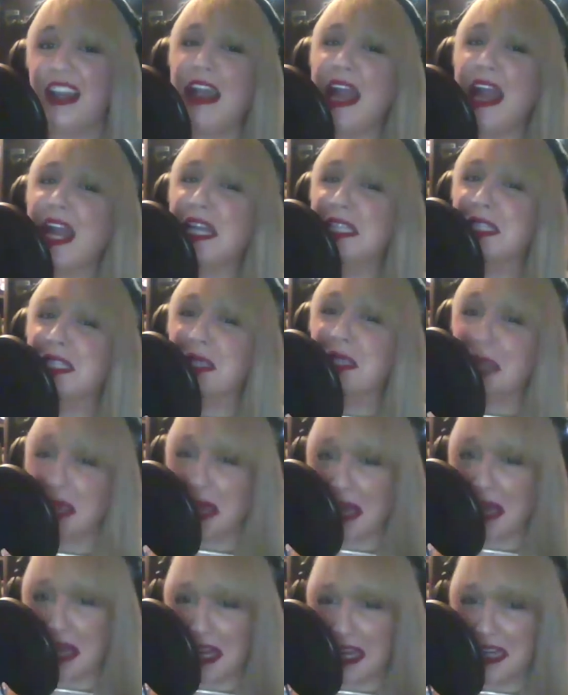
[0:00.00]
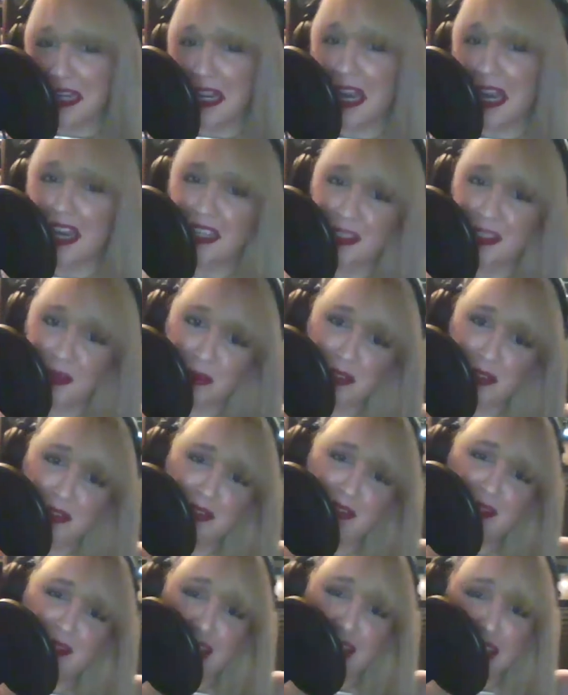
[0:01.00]
as God has
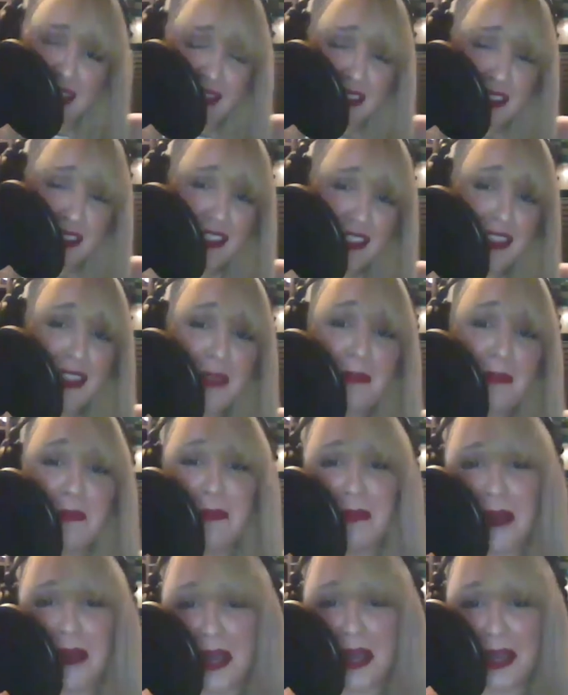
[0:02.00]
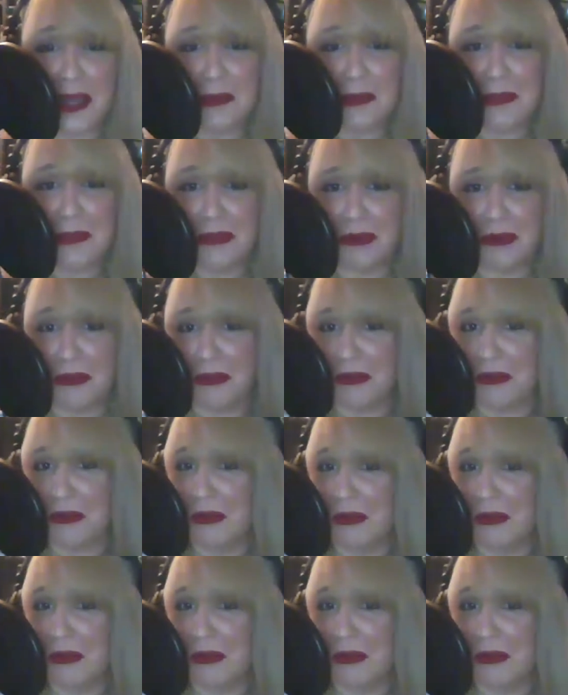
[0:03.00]
revealed it in the Bible.